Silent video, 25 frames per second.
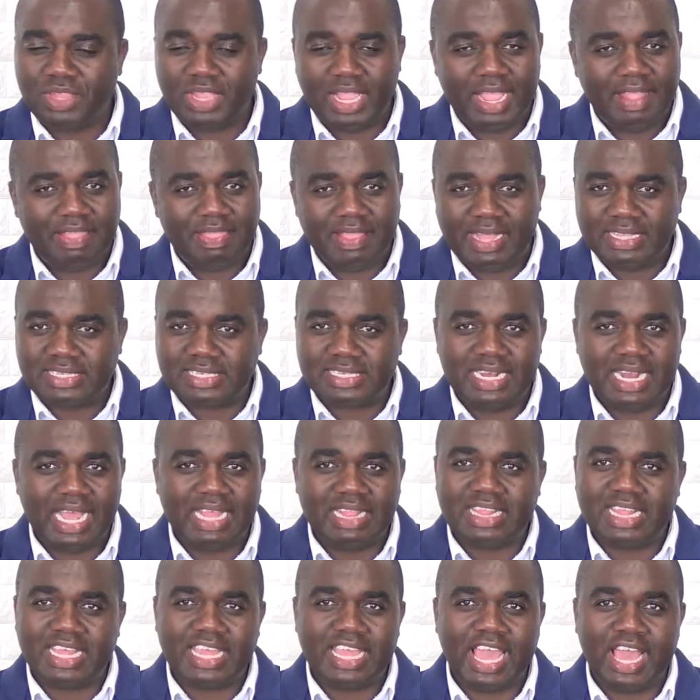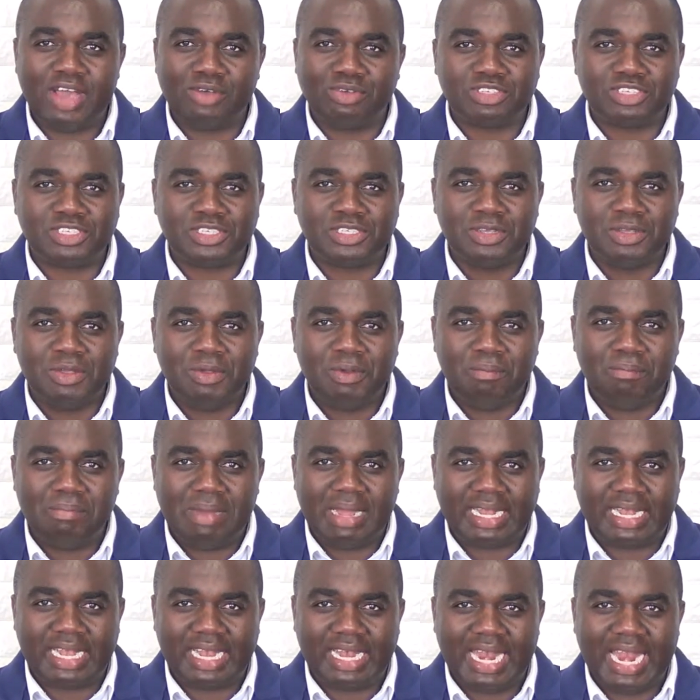And that's nothing else
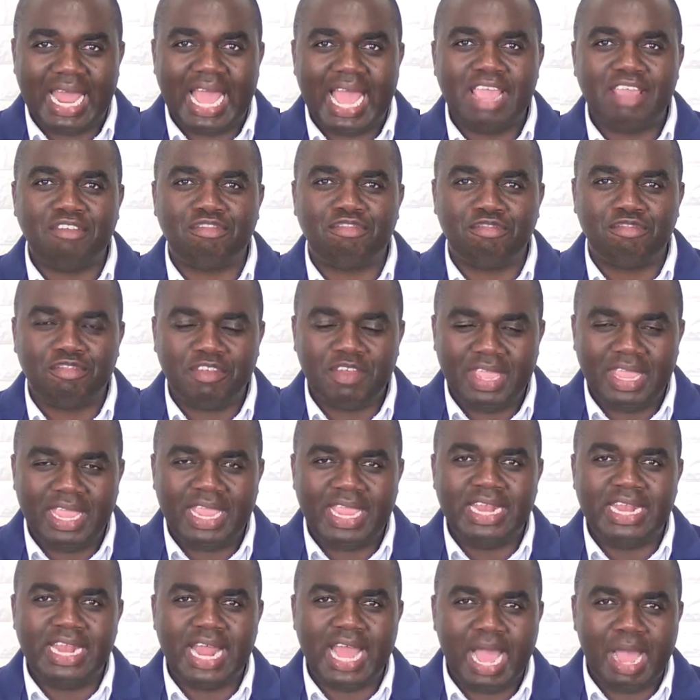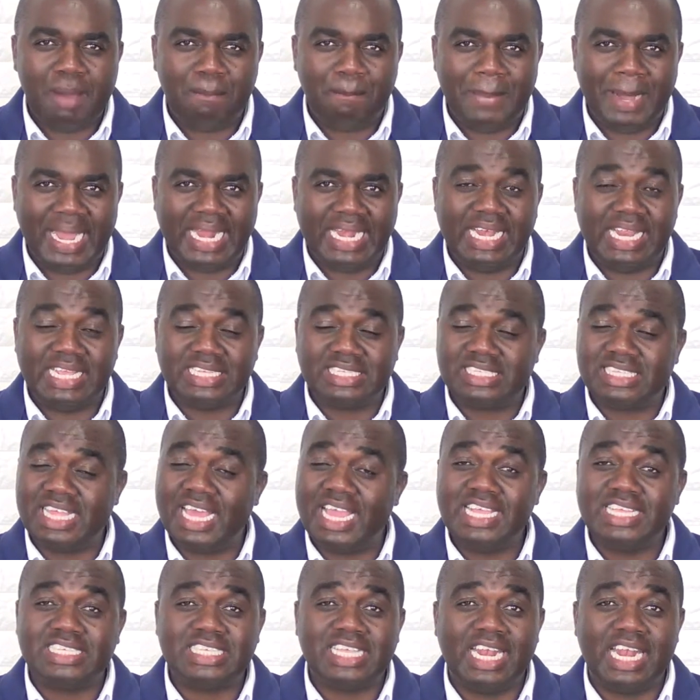but life in abundance.
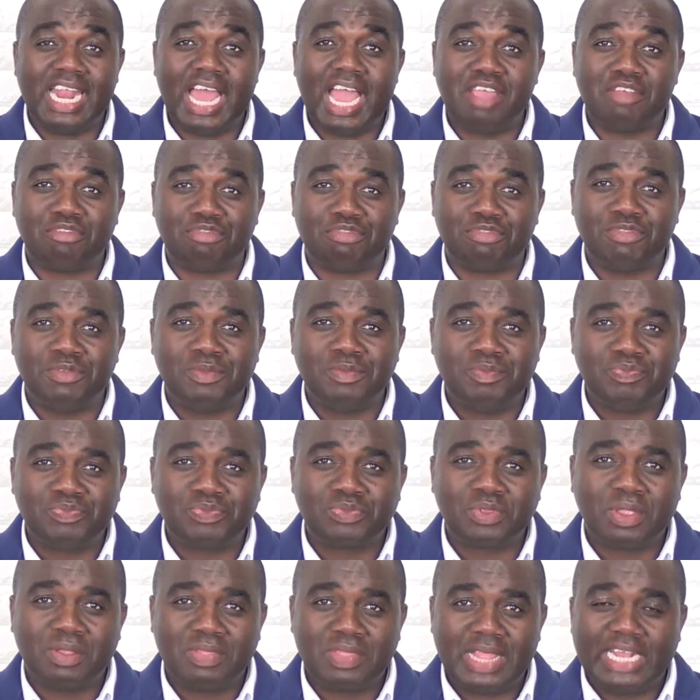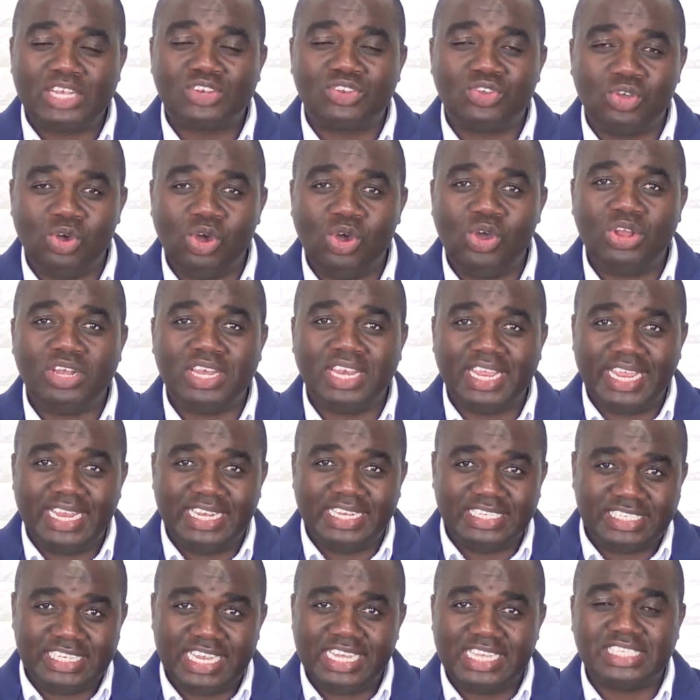There is a life that God
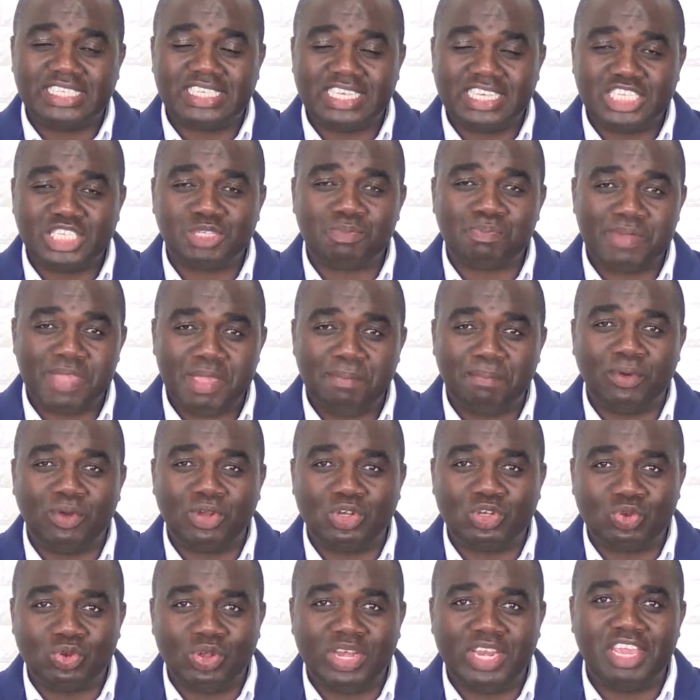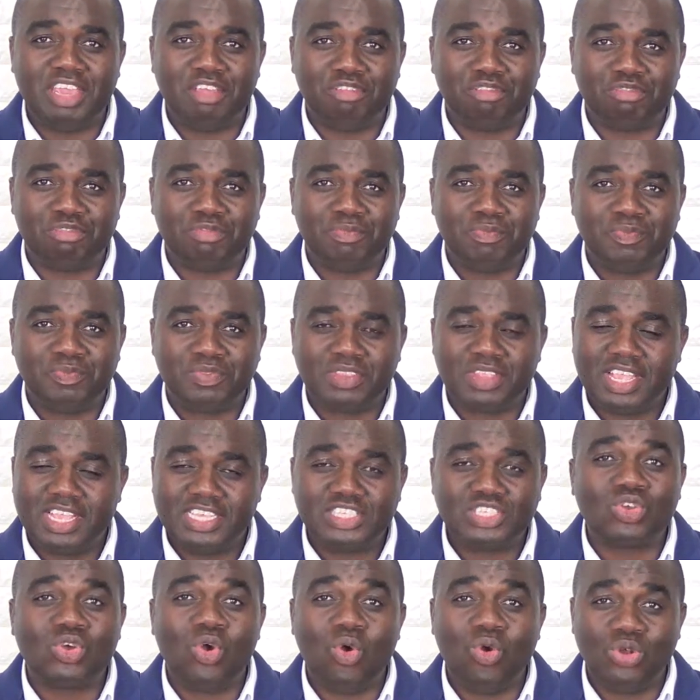intends his people to live.
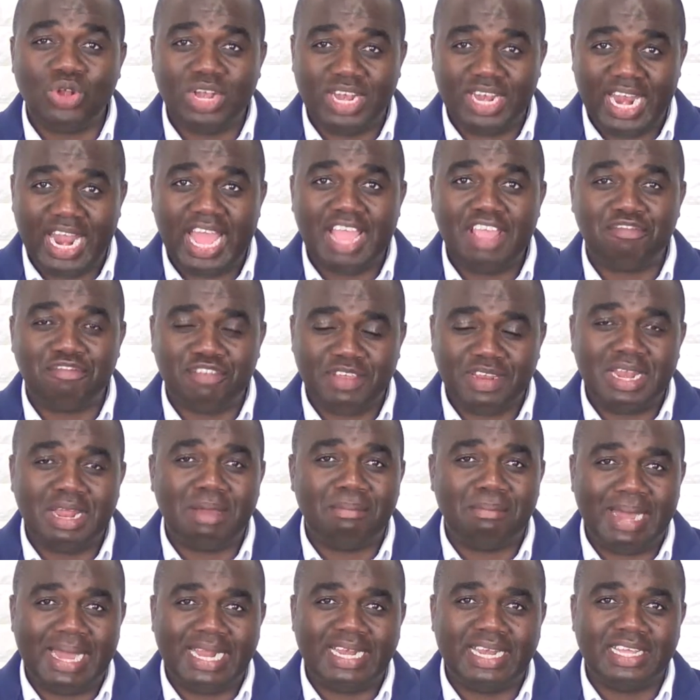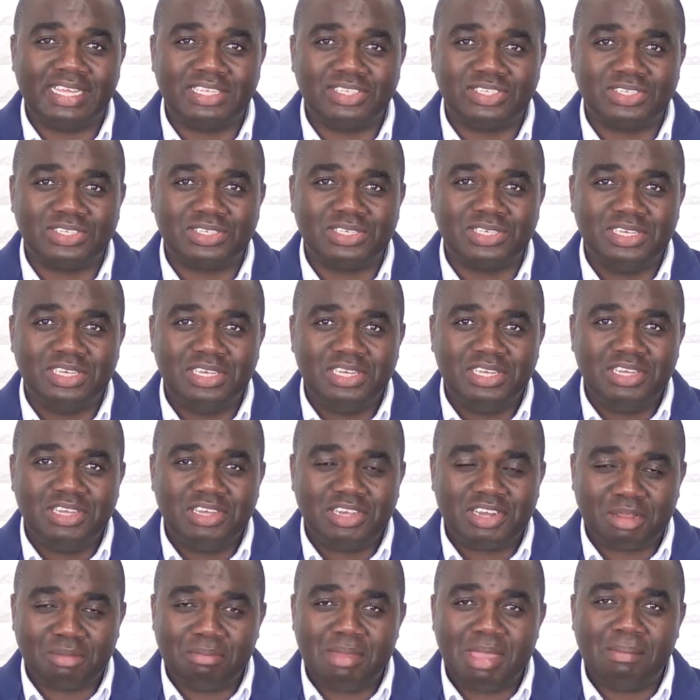It's called life in abundance.
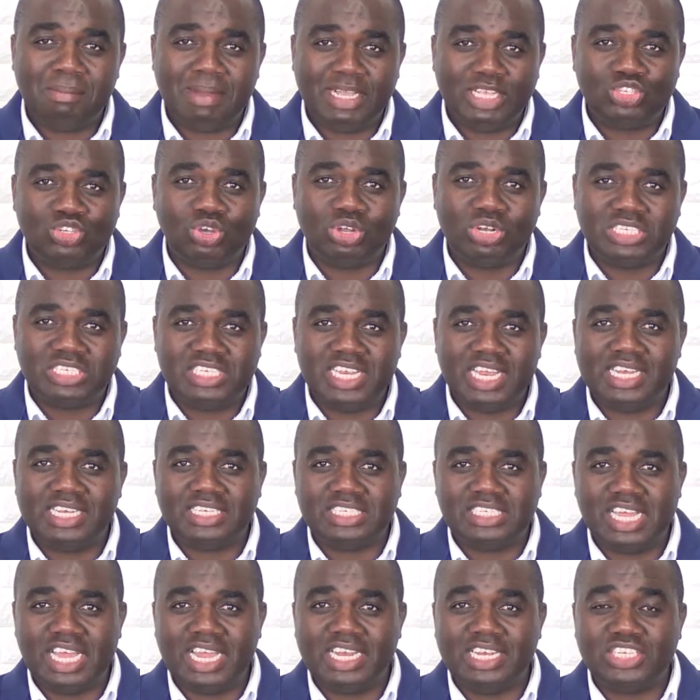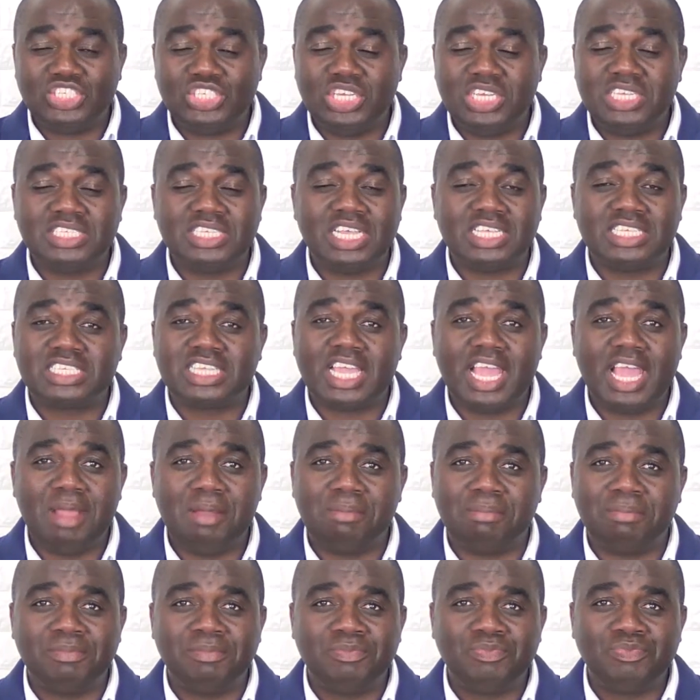Remember John 10:10, Jesus
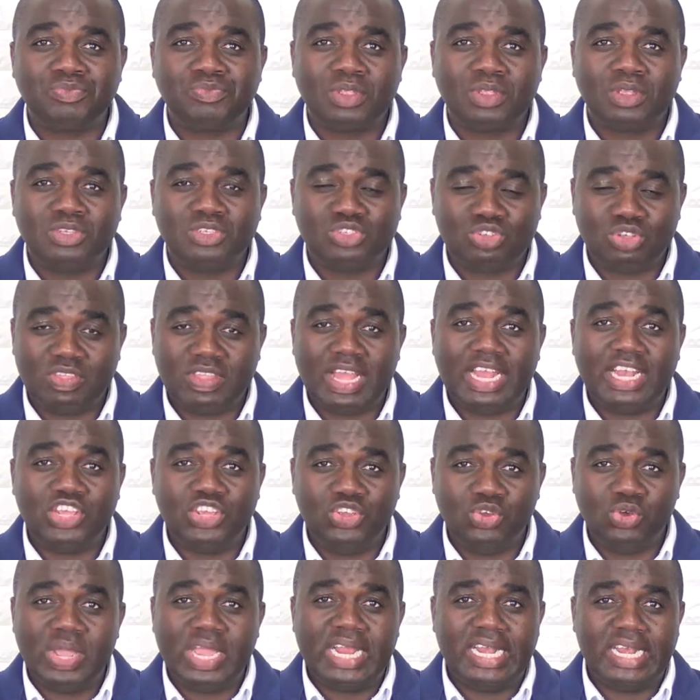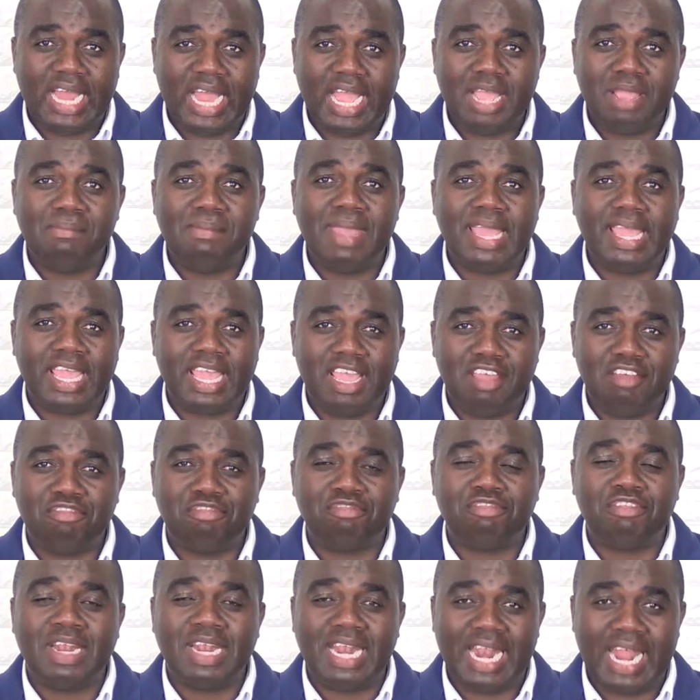came so that you and I may
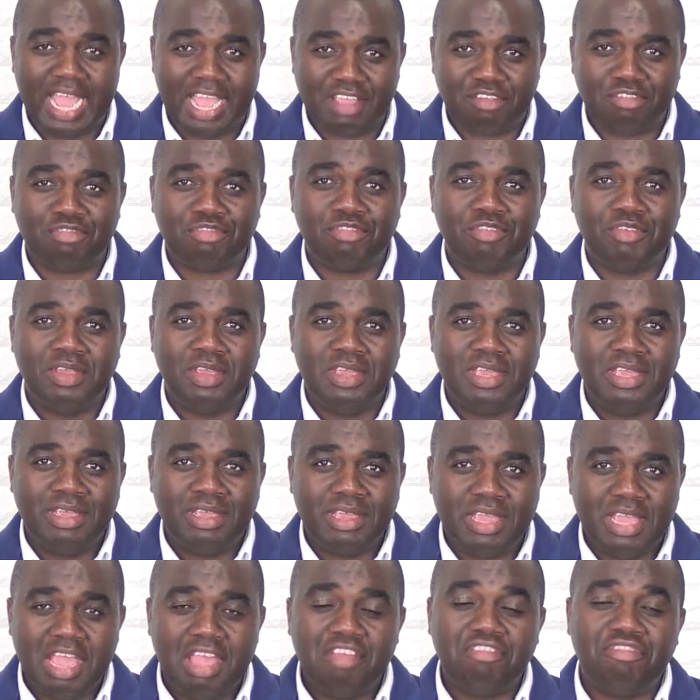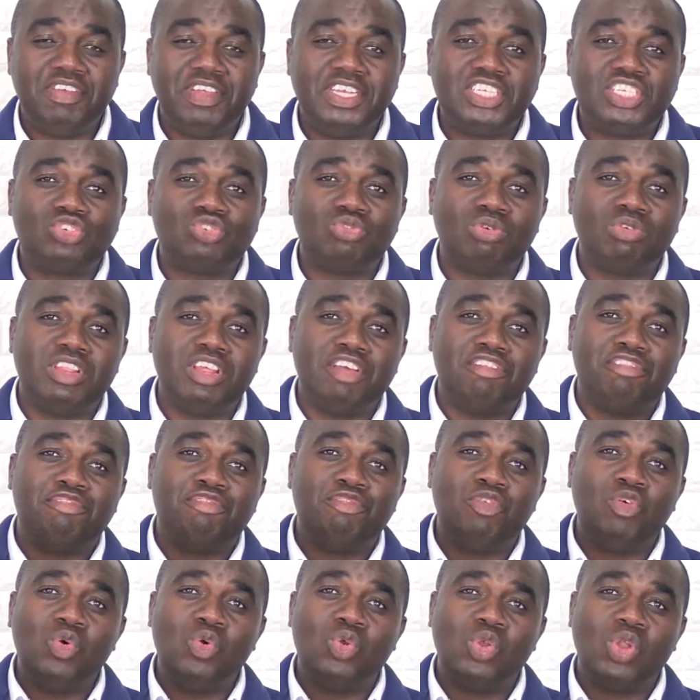have life, have it to the
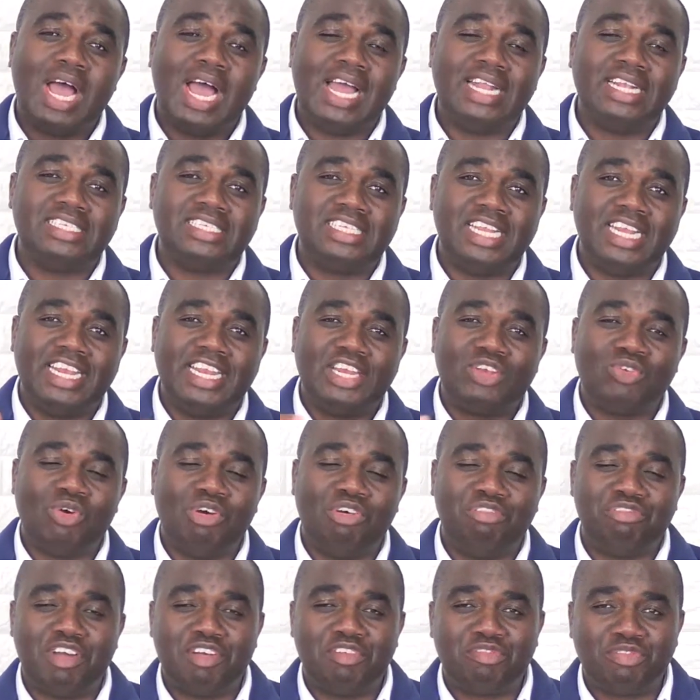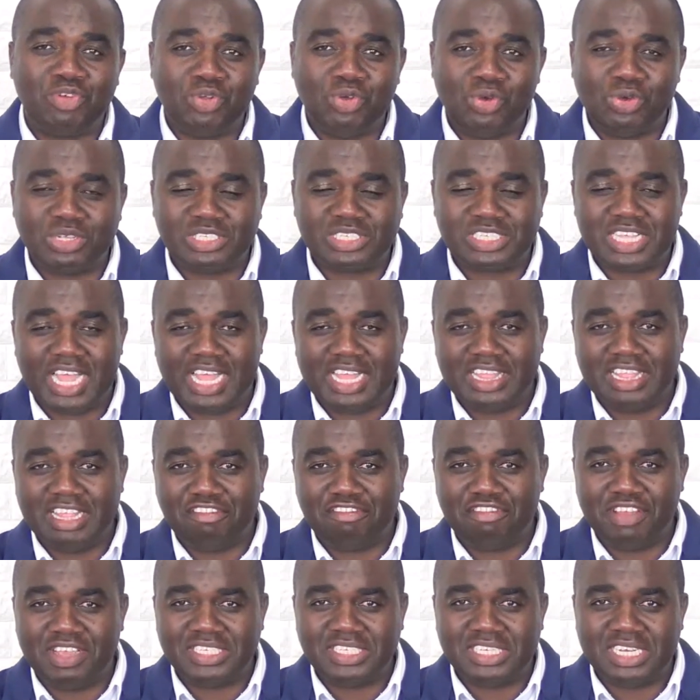full until it overflows,
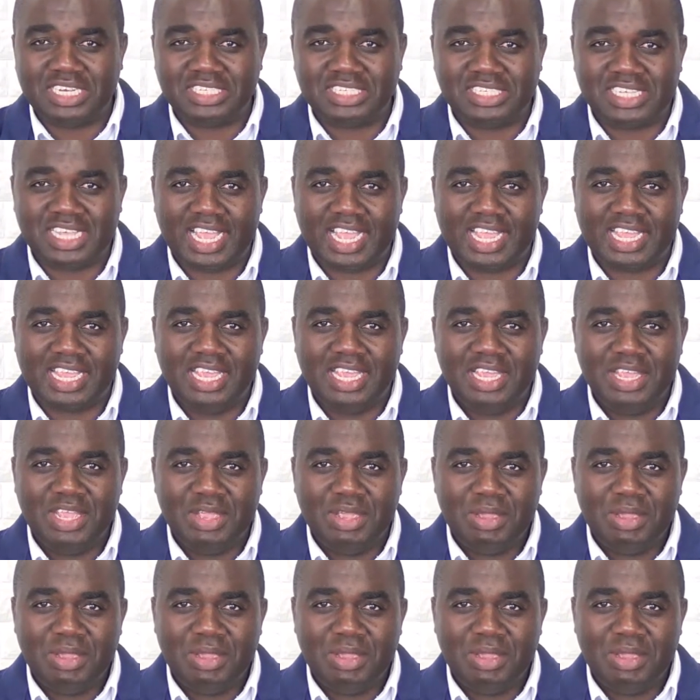other versions say.